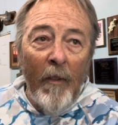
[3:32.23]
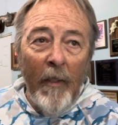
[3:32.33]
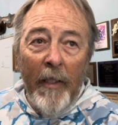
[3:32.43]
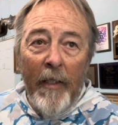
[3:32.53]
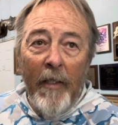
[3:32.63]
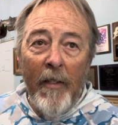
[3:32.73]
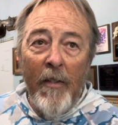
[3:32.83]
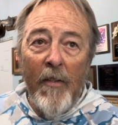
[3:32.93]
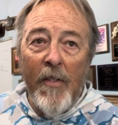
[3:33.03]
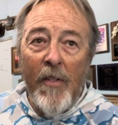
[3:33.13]

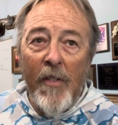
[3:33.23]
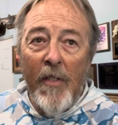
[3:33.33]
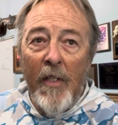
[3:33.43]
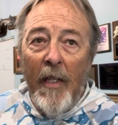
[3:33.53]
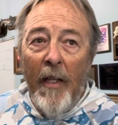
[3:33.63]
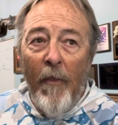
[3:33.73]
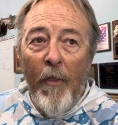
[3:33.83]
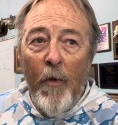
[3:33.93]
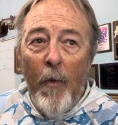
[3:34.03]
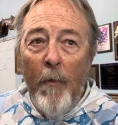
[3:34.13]
is at
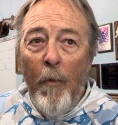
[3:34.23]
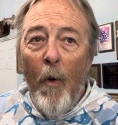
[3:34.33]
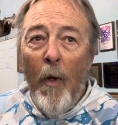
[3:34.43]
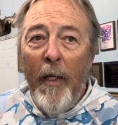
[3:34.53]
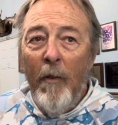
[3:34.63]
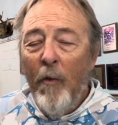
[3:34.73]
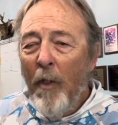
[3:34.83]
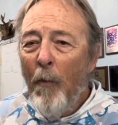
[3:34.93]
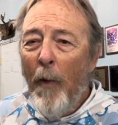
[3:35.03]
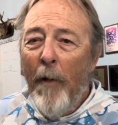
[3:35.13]
we're going
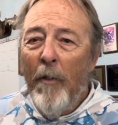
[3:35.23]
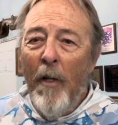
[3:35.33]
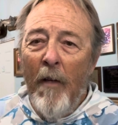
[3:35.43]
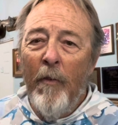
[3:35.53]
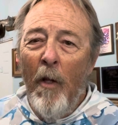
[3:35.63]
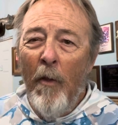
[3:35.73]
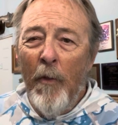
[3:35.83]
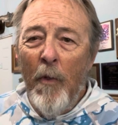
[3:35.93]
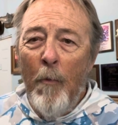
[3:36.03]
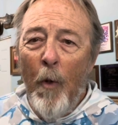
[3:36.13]
to round it off, call it
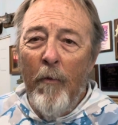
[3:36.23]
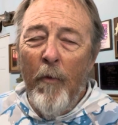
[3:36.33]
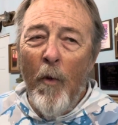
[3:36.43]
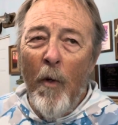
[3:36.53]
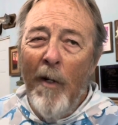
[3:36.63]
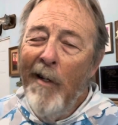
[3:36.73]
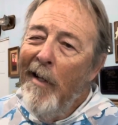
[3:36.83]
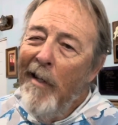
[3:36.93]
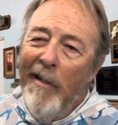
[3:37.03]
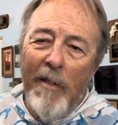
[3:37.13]
3.4.
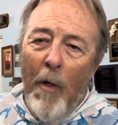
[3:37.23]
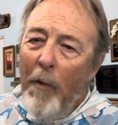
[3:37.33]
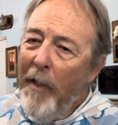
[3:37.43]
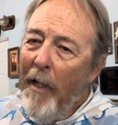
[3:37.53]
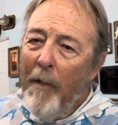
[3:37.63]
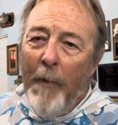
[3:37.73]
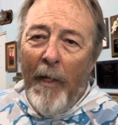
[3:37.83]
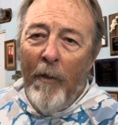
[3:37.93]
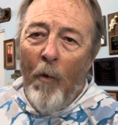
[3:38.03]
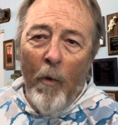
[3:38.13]
It's going down about
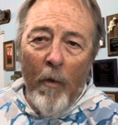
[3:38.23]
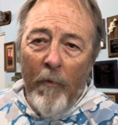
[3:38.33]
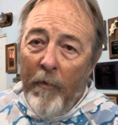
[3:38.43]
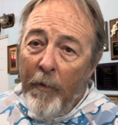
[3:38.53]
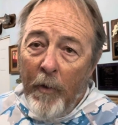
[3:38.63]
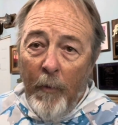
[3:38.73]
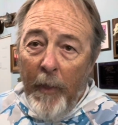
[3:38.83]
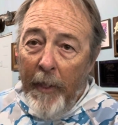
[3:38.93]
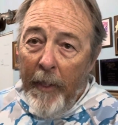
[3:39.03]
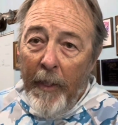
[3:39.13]
1/4 foot a
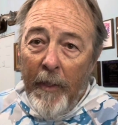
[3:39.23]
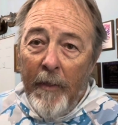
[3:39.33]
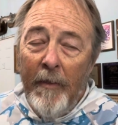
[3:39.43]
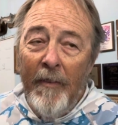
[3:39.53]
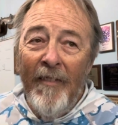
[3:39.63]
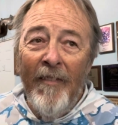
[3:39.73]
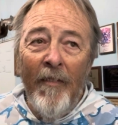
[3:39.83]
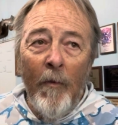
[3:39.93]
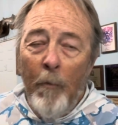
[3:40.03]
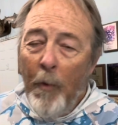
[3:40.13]
week.
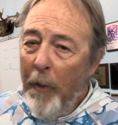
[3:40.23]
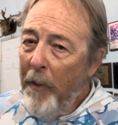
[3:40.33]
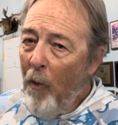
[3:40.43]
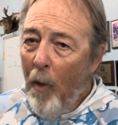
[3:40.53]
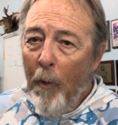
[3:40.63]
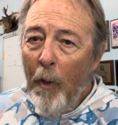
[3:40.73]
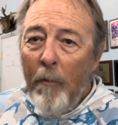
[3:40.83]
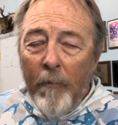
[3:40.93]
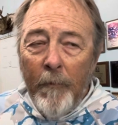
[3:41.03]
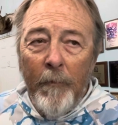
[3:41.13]
Pretty normal.
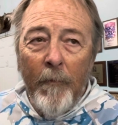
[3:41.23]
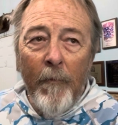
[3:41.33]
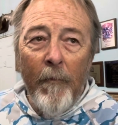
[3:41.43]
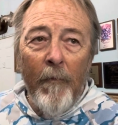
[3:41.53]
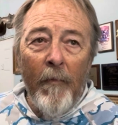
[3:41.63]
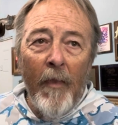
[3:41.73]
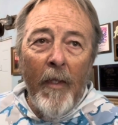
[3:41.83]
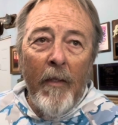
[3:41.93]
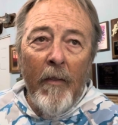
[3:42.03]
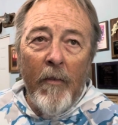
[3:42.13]

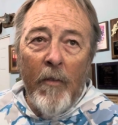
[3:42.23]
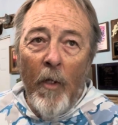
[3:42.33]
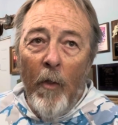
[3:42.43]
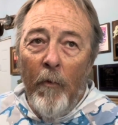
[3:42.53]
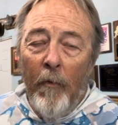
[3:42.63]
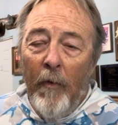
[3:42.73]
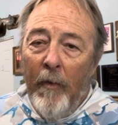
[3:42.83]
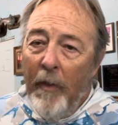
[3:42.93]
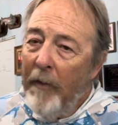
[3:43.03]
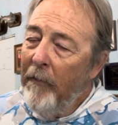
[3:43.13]
So
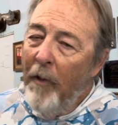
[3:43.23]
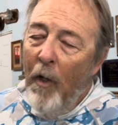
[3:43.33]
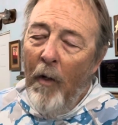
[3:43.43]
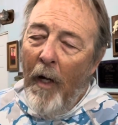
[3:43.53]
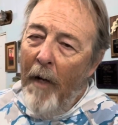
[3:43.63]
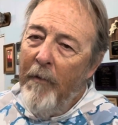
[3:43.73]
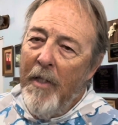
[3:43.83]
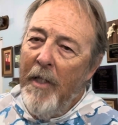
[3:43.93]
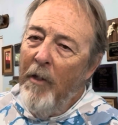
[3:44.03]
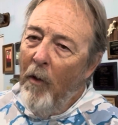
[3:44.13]

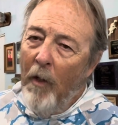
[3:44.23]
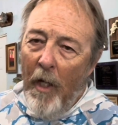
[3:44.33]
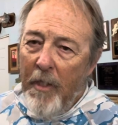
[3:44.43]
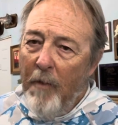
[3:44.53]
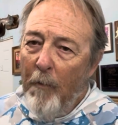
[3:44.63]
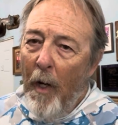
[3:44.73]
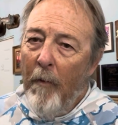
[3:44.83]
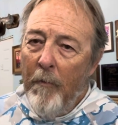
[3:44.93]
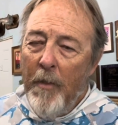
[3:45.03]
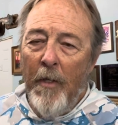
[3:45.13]
obviously no launching
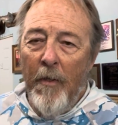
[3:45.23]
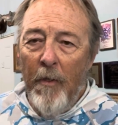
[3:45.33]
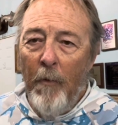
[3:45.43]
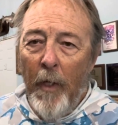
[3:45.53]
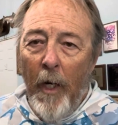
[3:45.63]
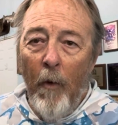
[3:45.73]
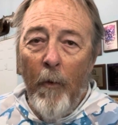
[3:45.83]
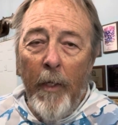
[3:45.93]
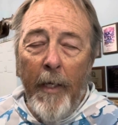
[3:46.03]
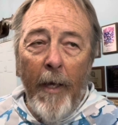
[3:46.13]
problems other than what I
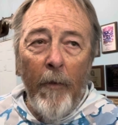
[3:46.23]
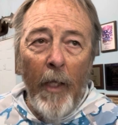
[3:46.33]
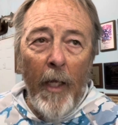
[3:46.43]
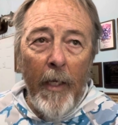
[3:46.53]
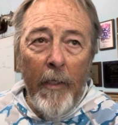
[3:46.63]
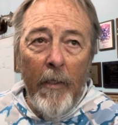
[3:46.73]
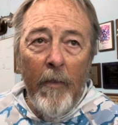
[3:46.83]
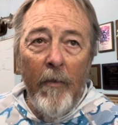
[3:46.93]
already outlined.